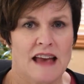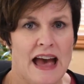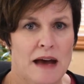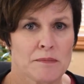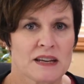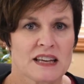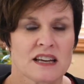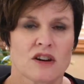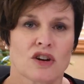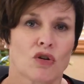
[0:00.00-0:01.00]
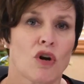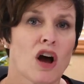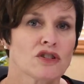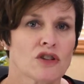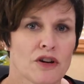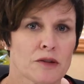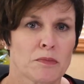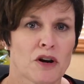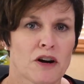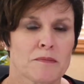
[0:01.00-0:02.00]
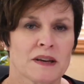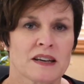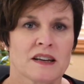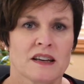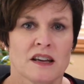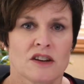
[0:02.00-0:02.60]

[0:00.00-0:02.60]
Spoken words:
happening across our department.